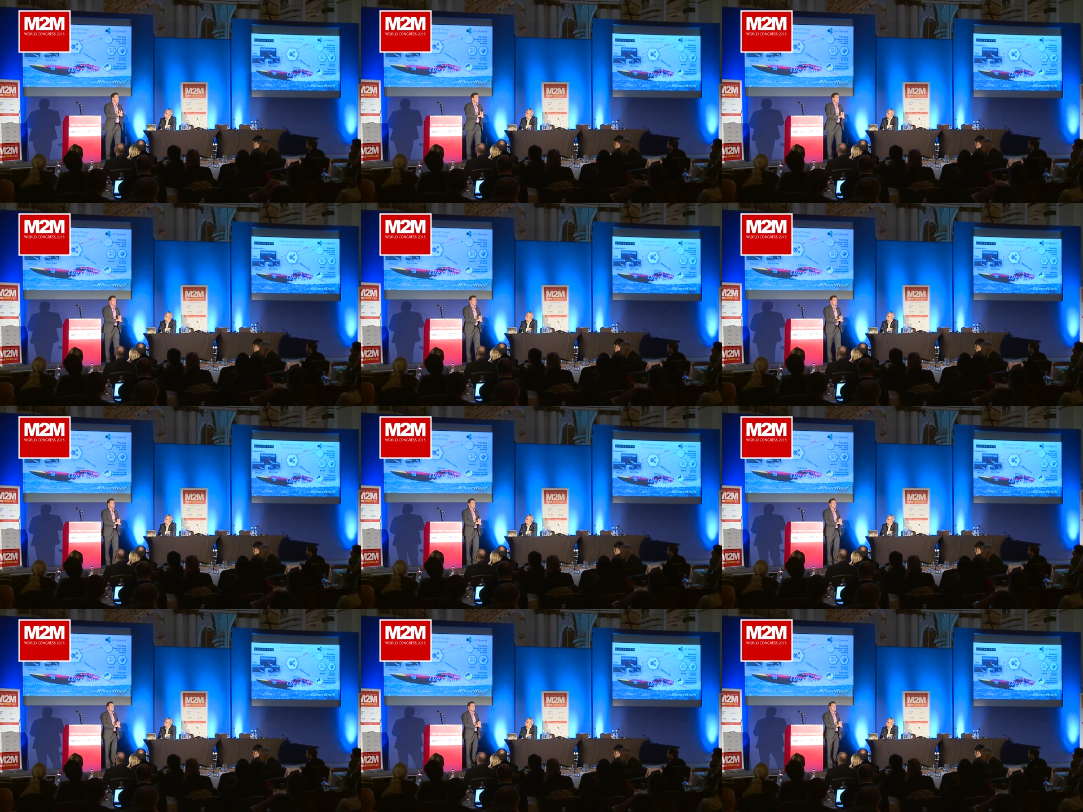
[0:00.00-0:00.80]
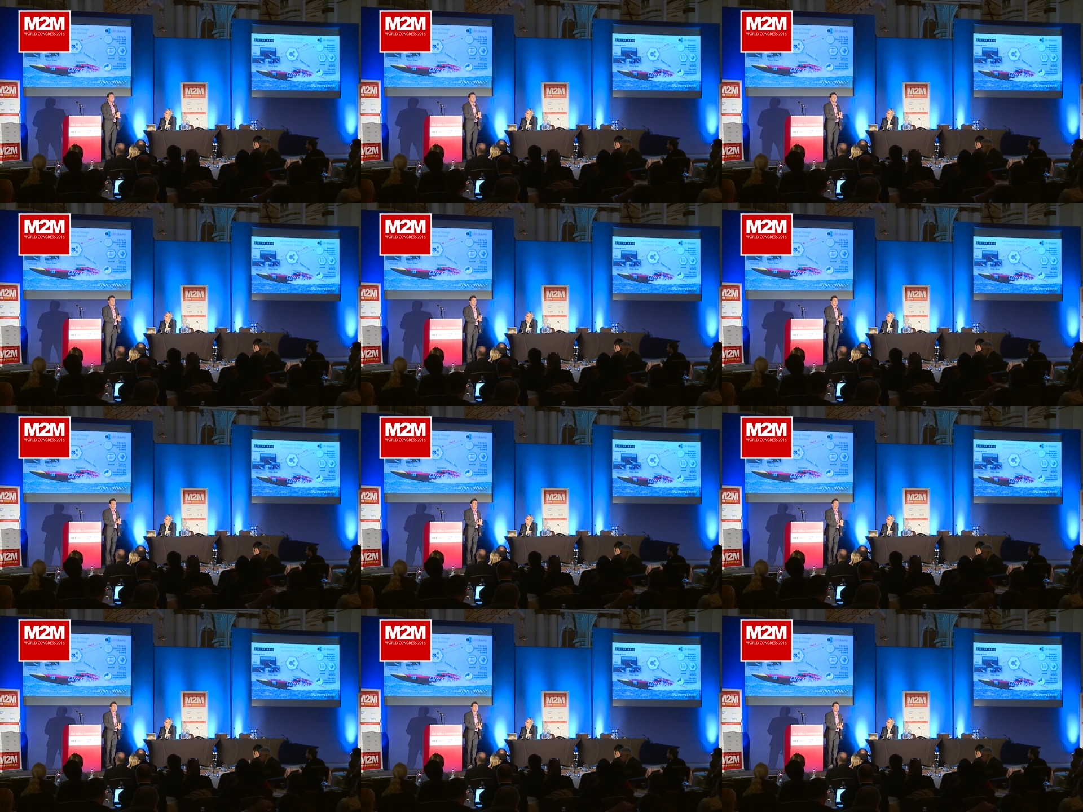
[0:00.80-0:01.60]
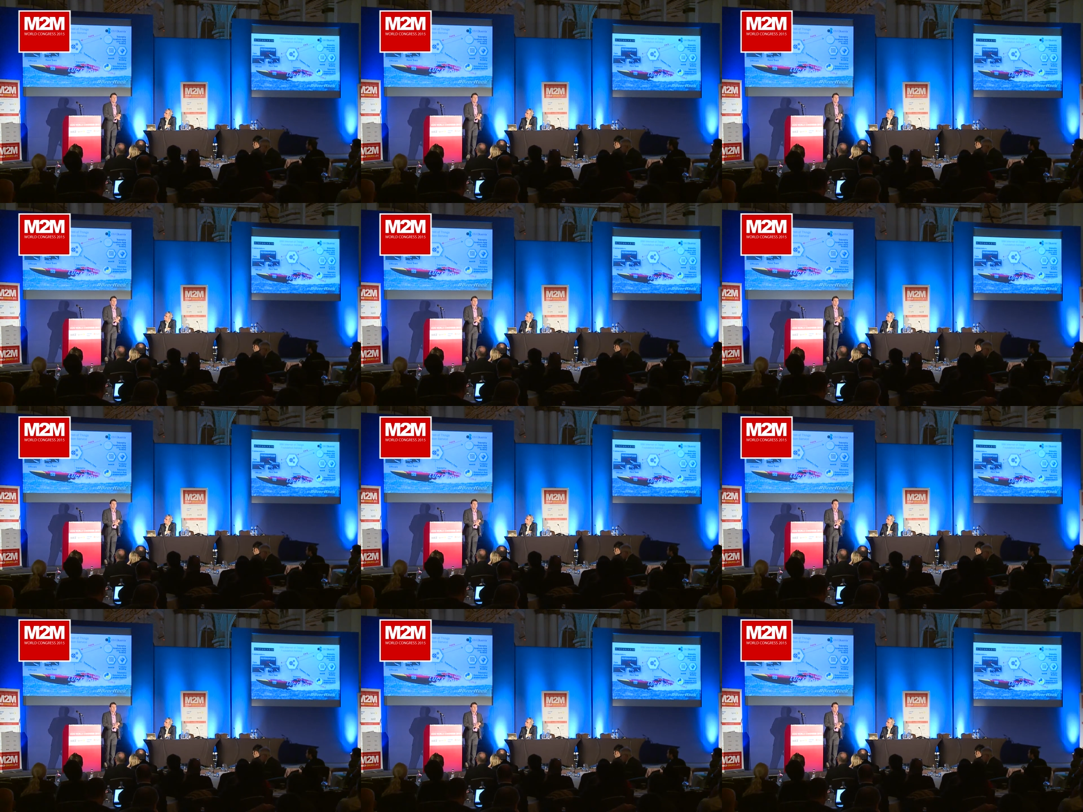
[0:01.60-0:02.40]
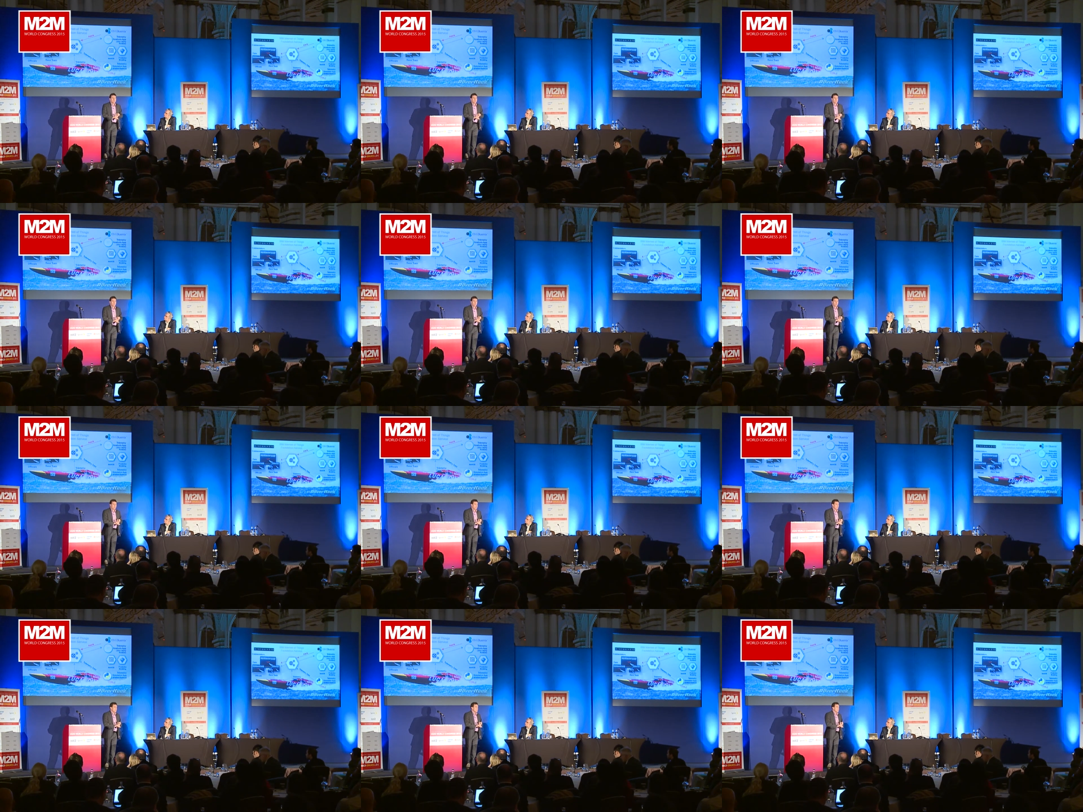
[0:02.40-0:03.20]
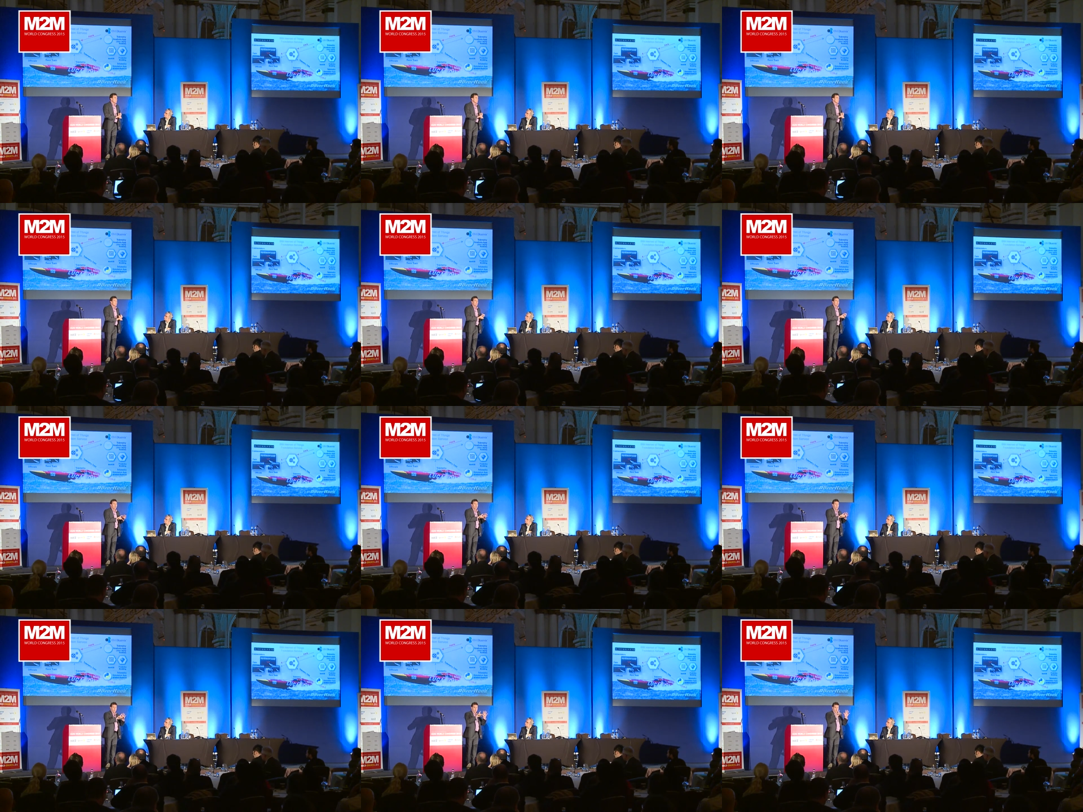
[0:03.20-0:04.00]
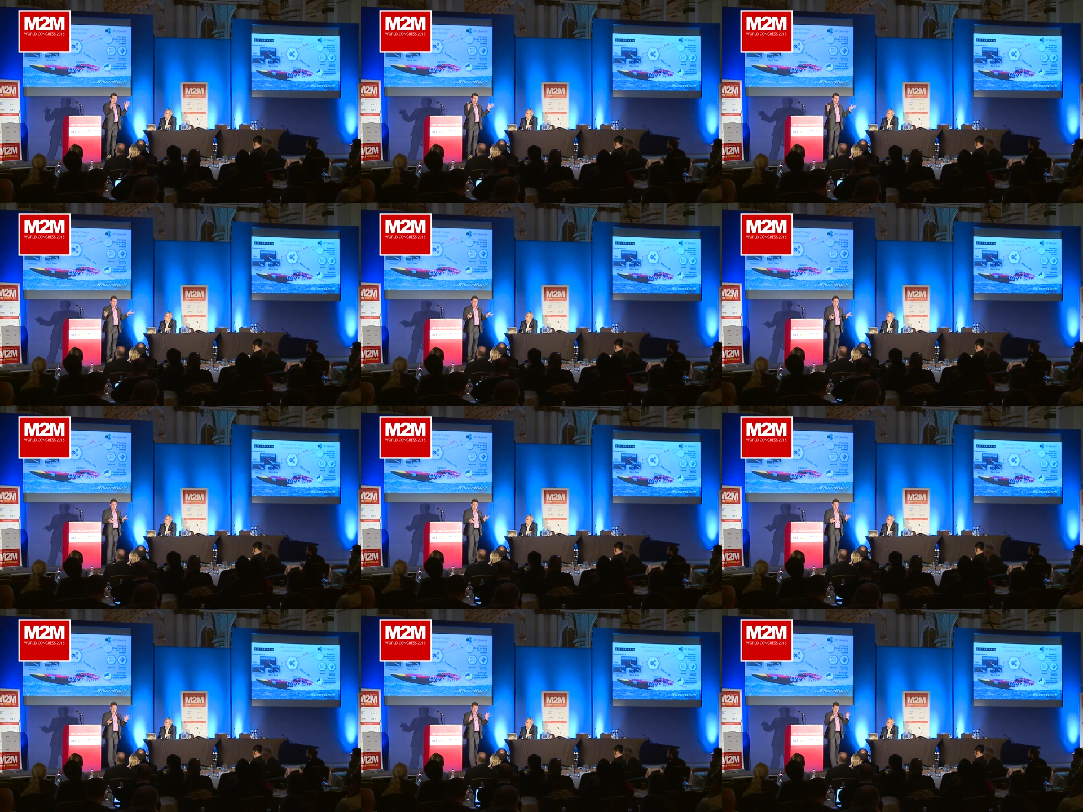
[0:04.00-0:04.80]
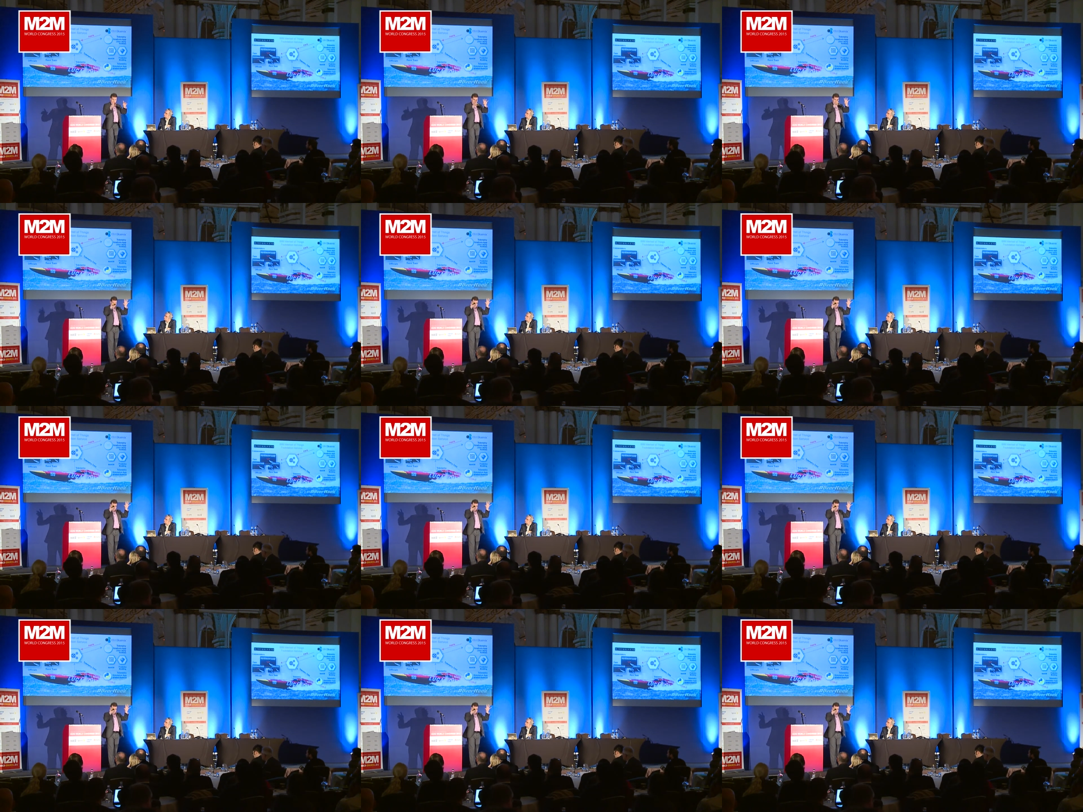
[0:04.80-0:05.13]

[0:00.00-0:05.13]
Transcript: No face is visible, so there are no lips to read.